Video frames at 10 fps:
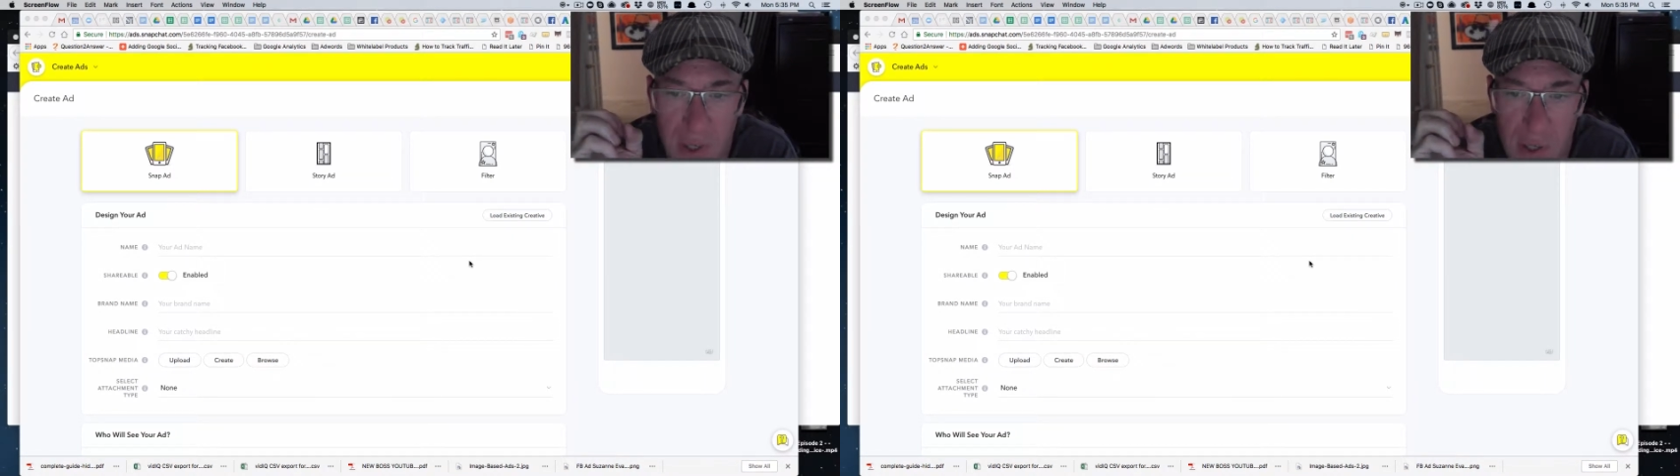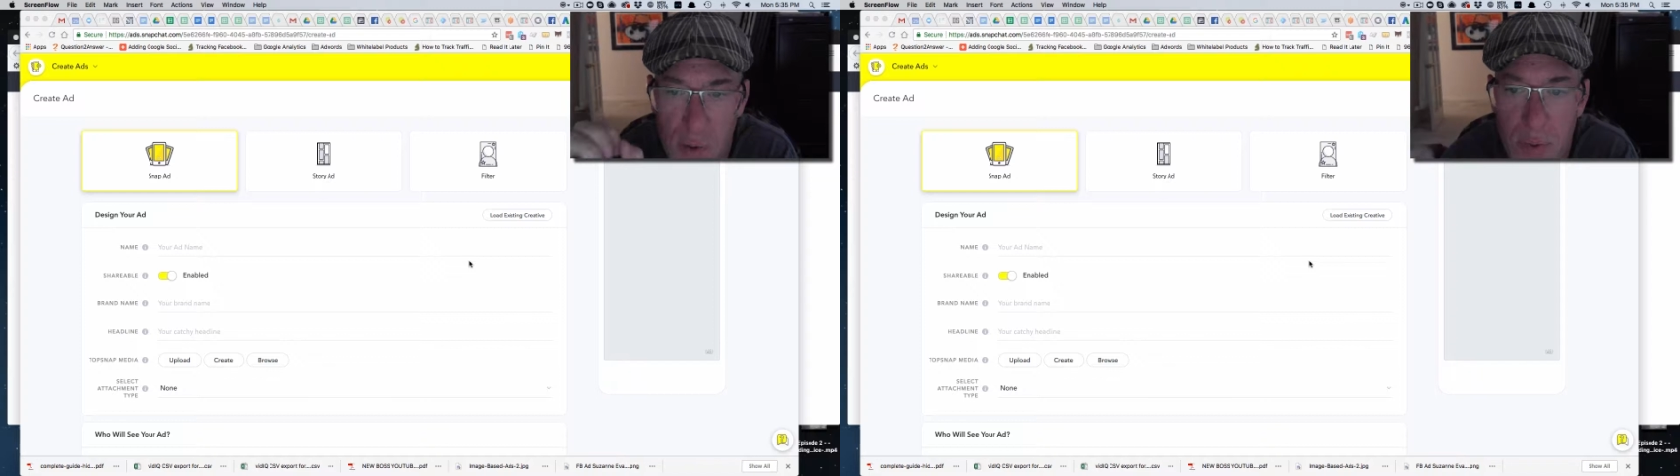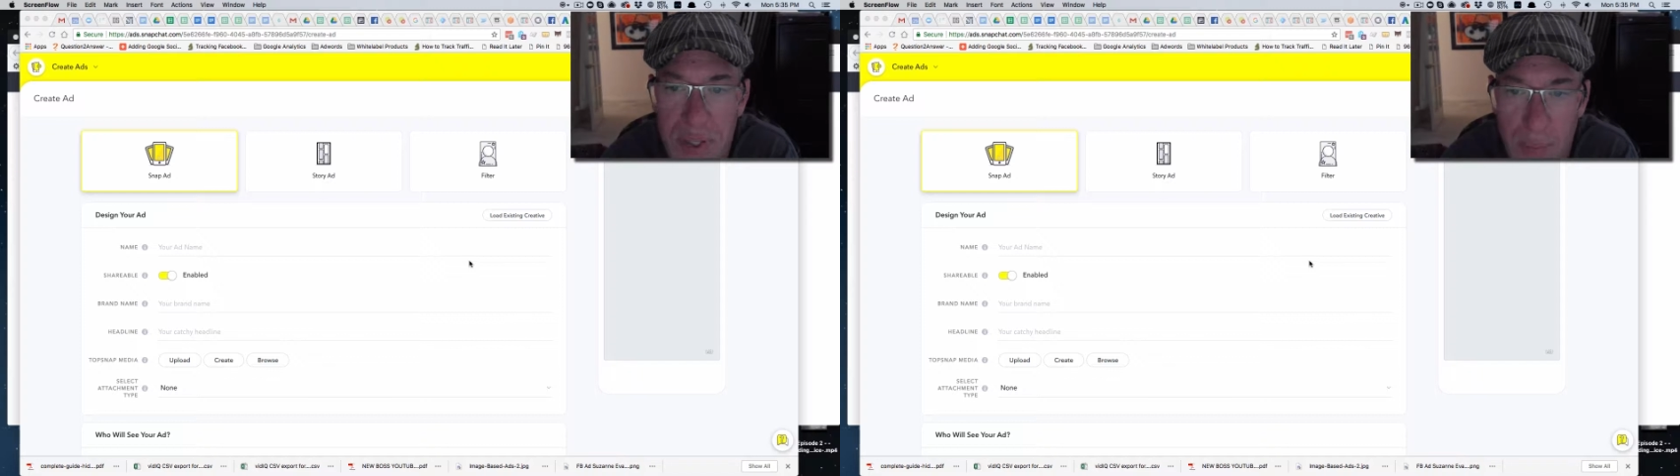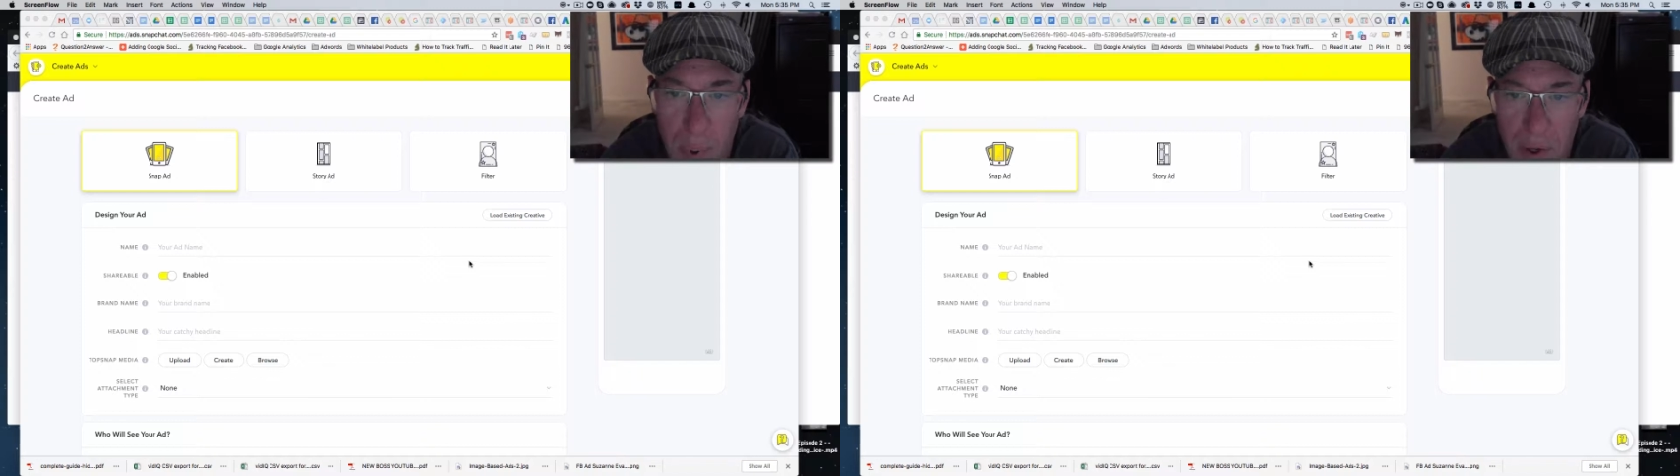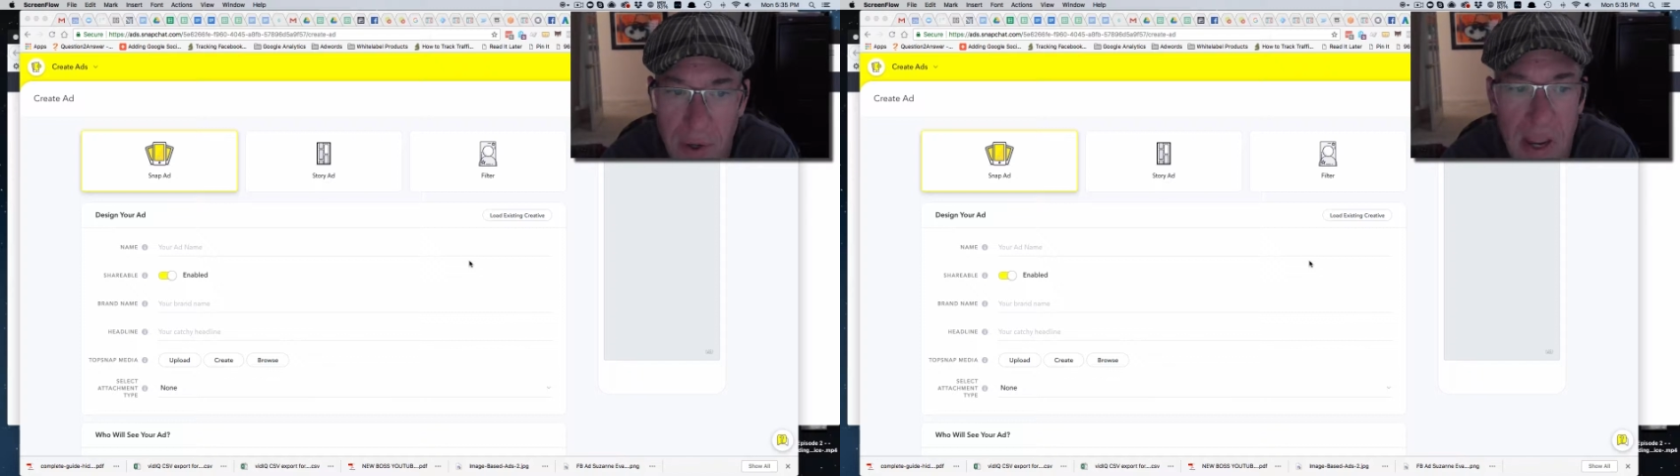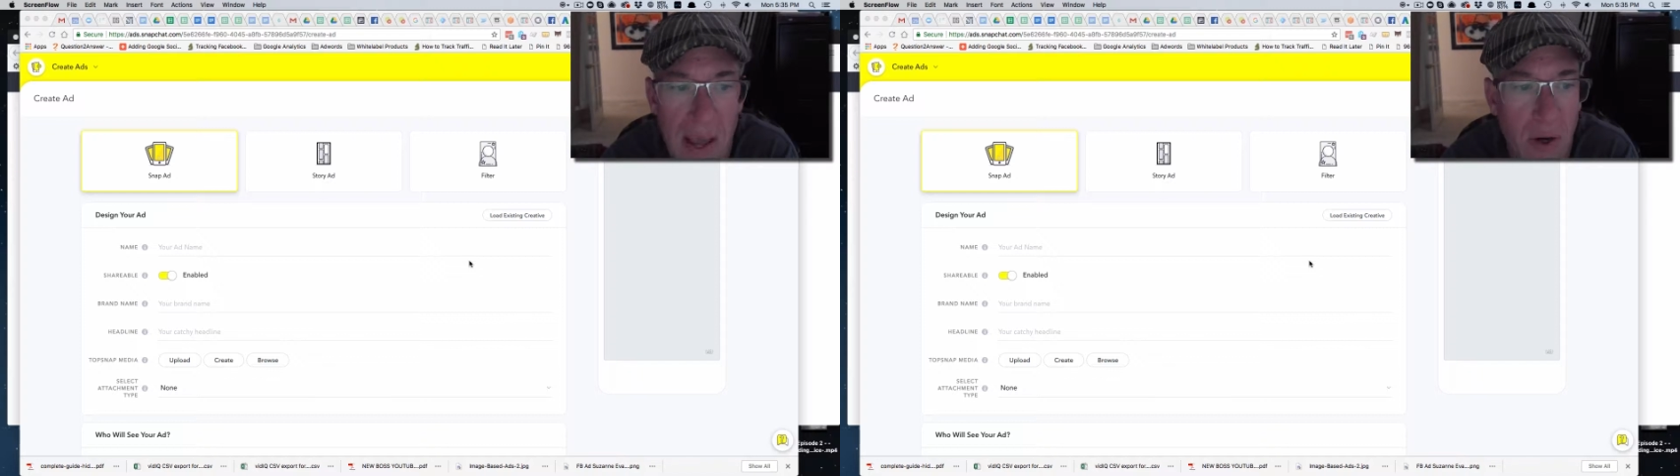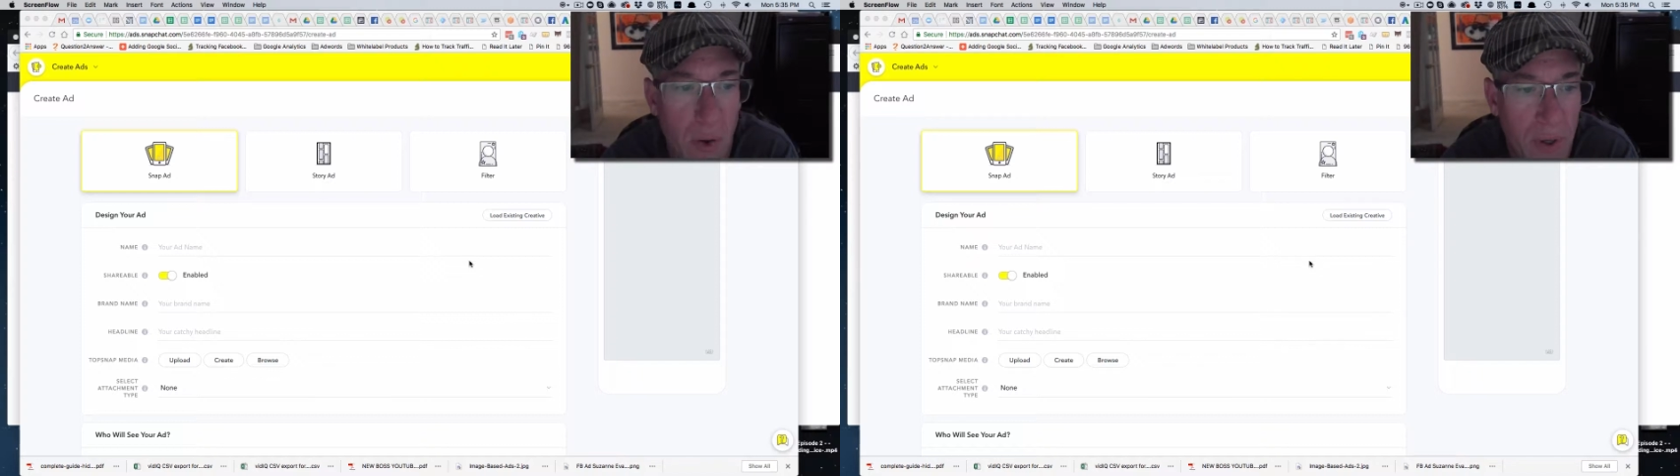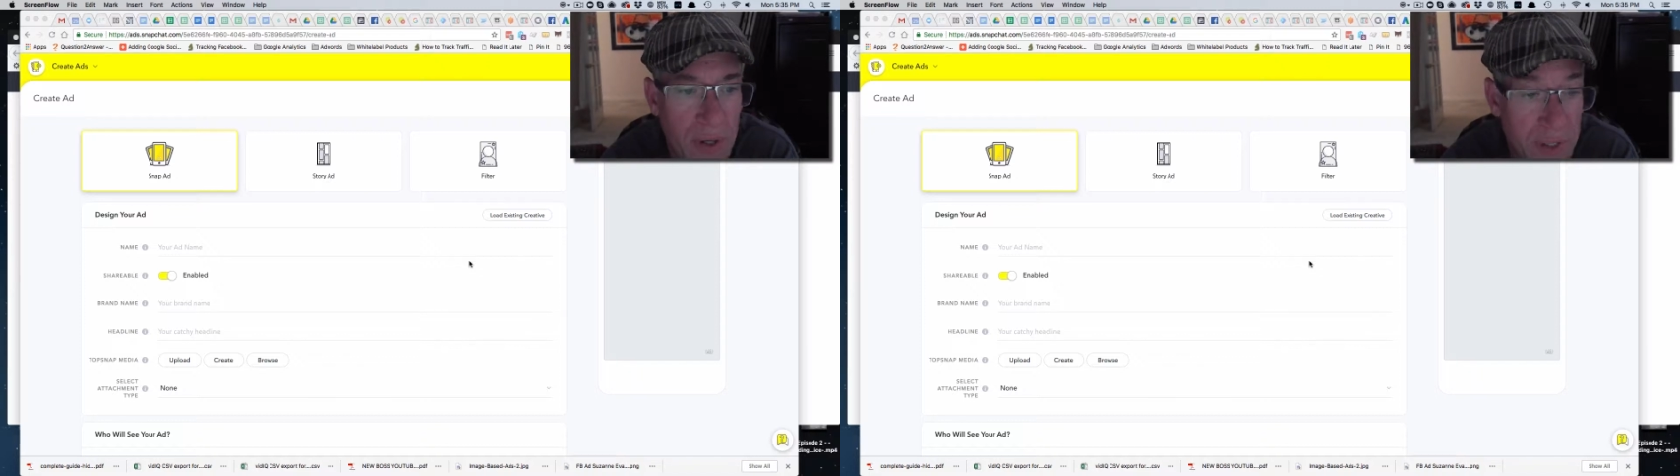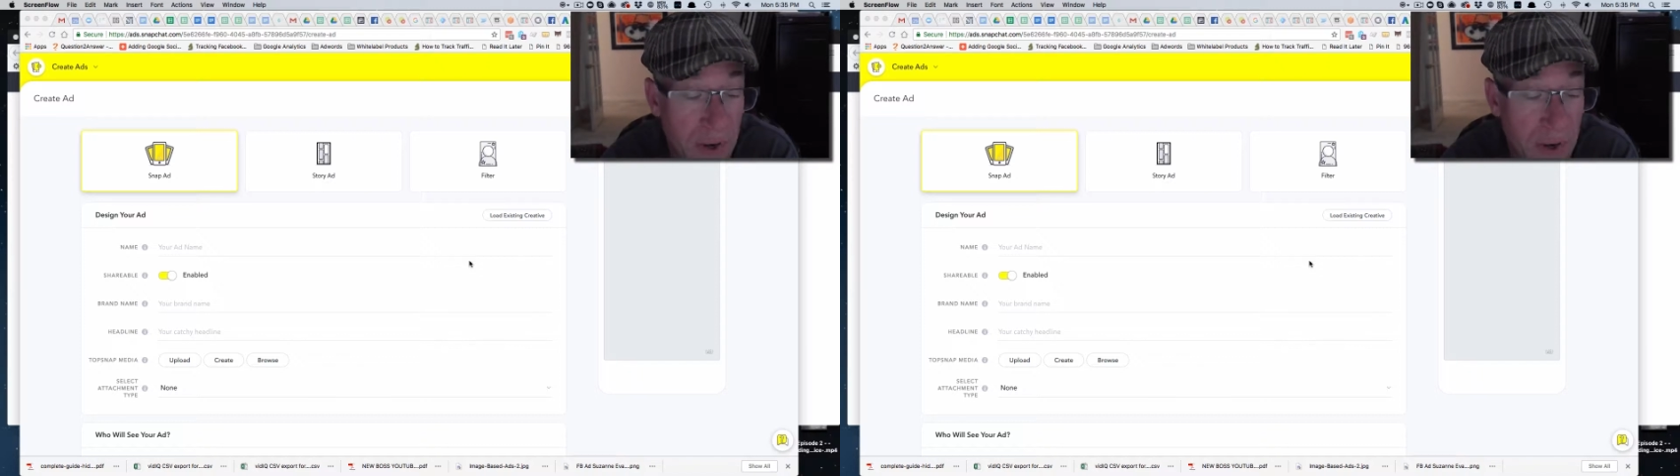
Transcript: and using partner categories